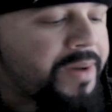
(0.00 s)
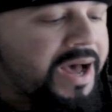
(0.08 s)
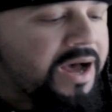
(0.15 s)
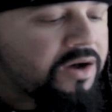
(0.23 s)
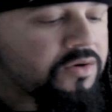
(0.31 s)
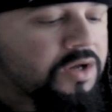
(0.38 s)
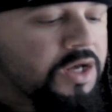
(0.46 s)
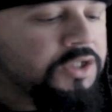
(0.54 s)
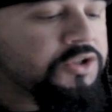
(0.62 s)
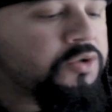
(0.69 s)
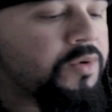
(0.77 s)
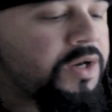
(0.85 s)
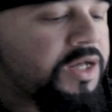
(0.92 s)
bound
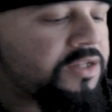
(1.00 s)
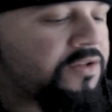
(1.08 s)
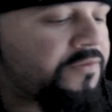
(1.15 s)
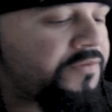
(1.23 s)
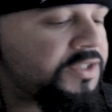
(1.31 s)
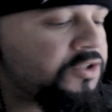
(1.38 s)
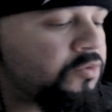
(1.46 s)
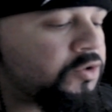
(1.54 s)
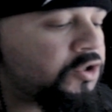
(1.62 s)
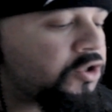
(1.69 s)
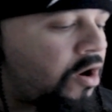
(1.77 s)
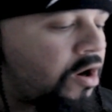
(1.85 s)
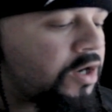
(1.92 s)
to an individual
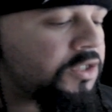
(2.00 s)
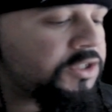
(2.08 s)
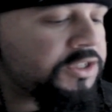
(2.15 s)
charter,